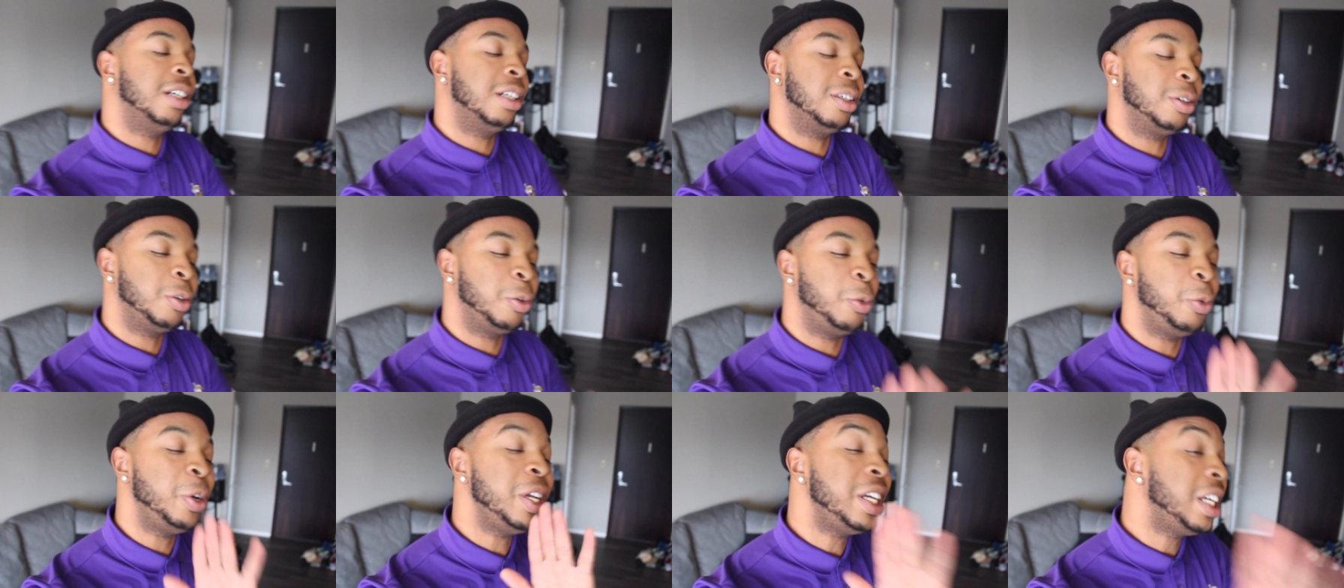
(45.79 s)

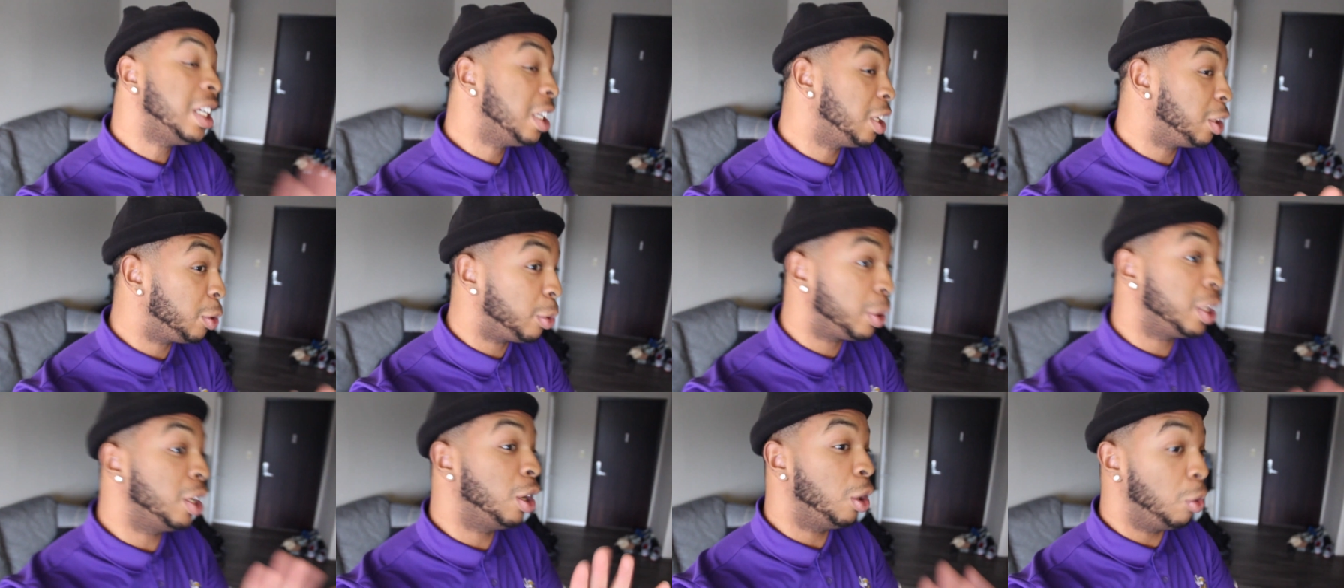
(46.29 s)
Look, we can
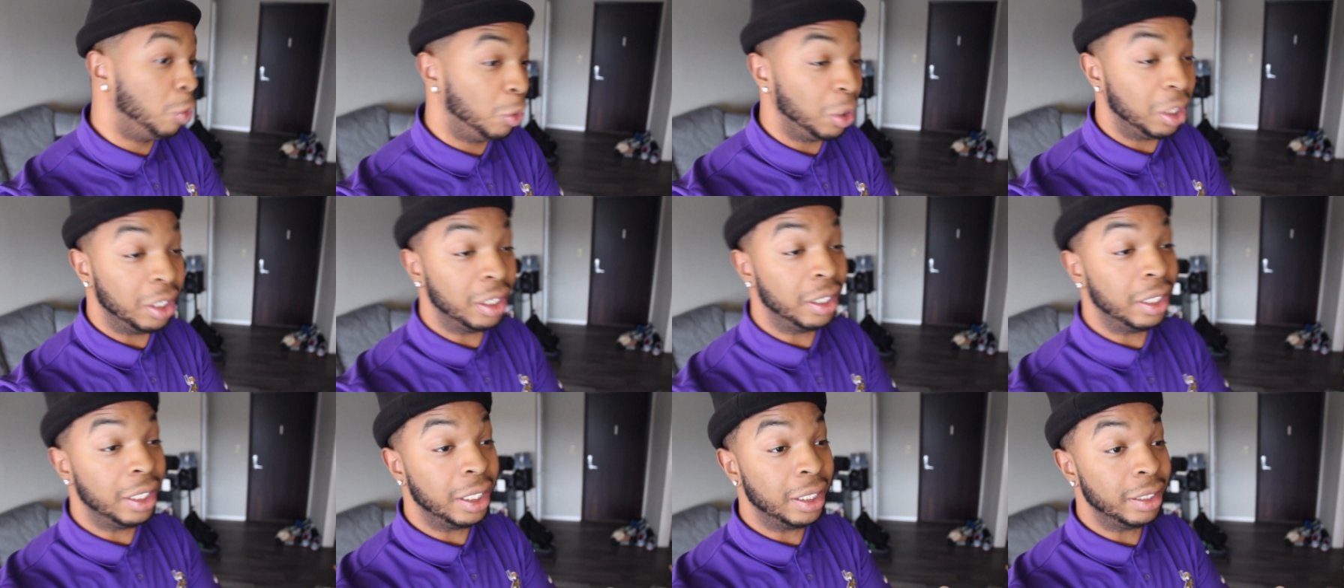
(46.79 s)
agree on
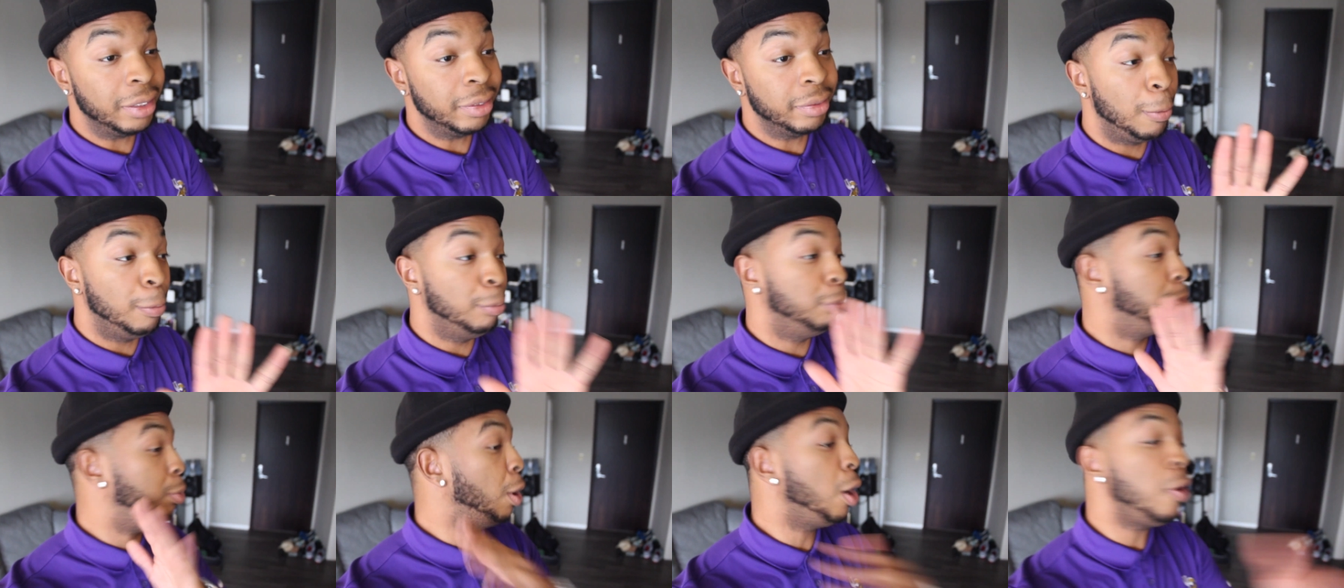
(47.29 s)
one thing.
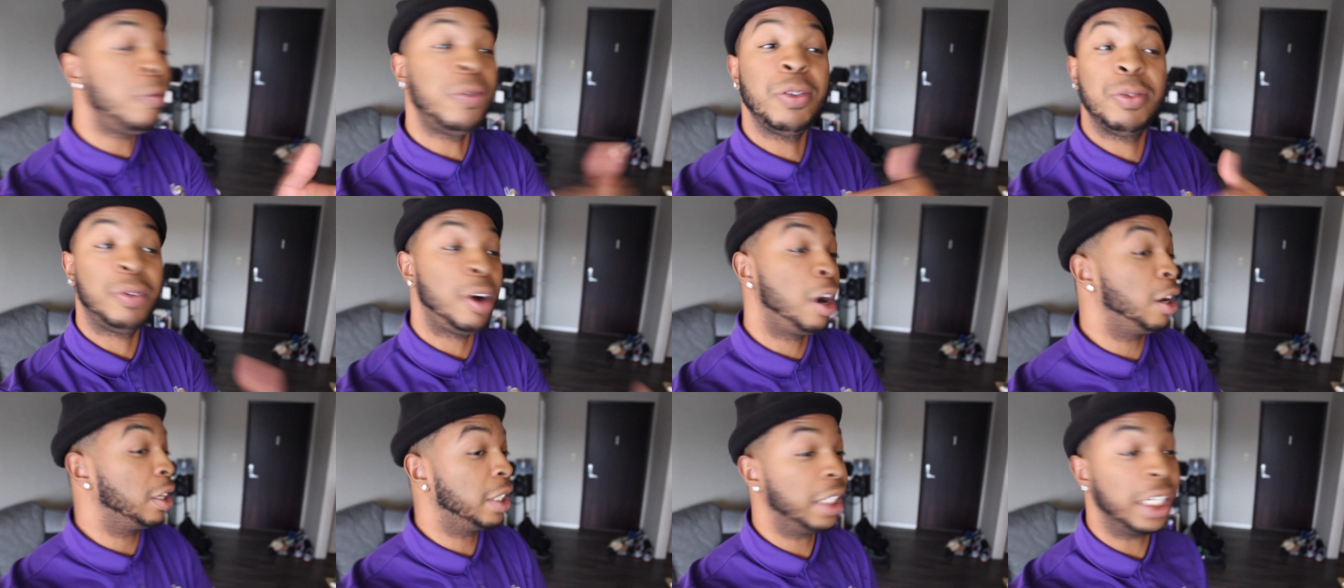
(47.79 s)
Both
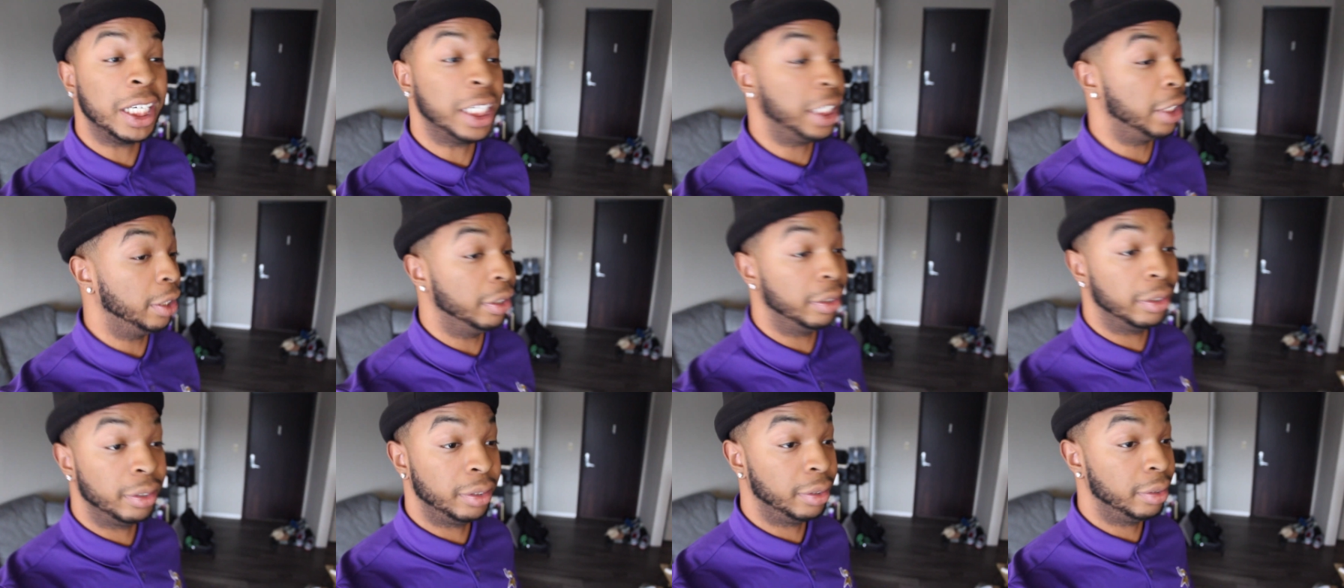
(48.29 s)
of our
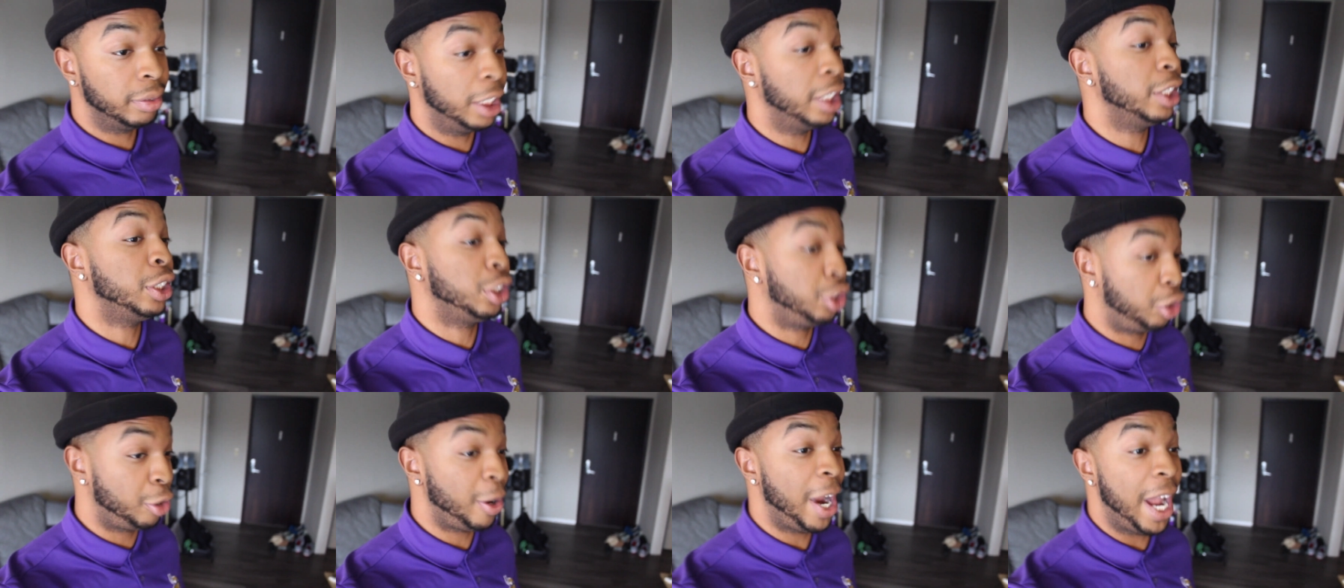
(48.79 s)
kickers
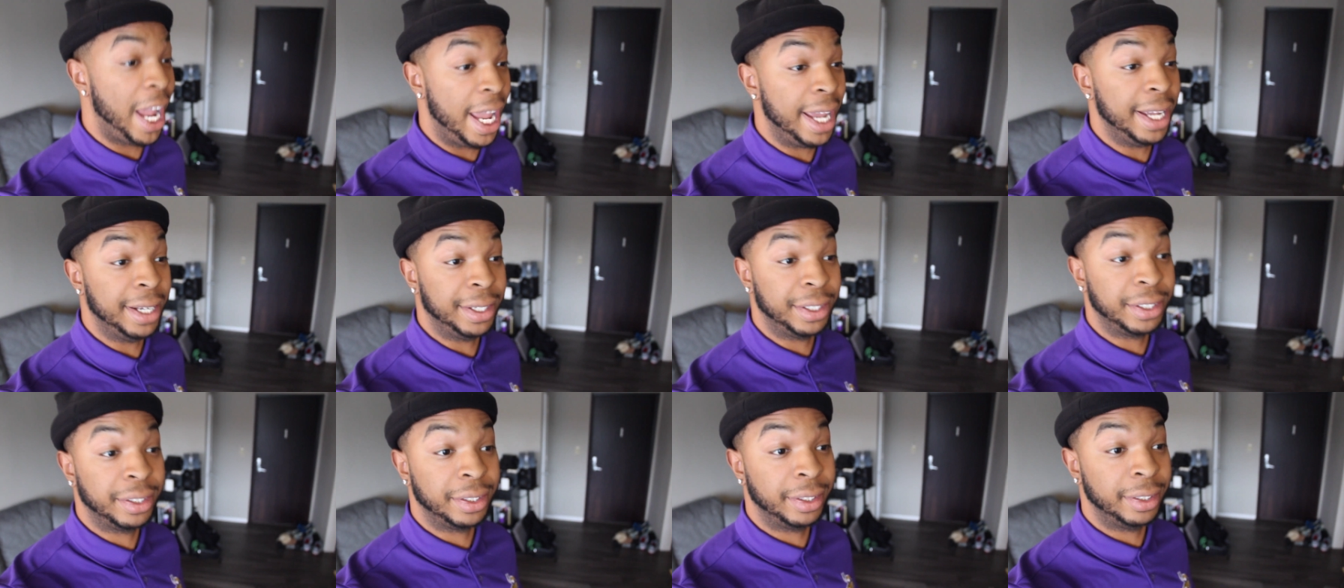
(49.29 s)
is
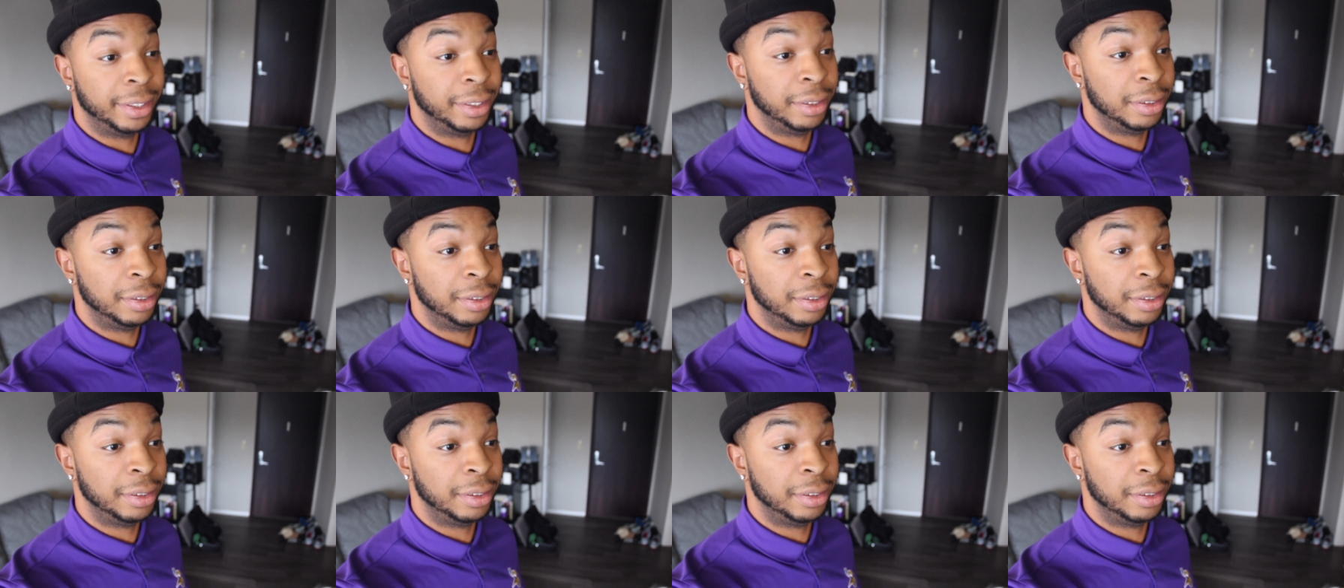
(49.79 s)
trash.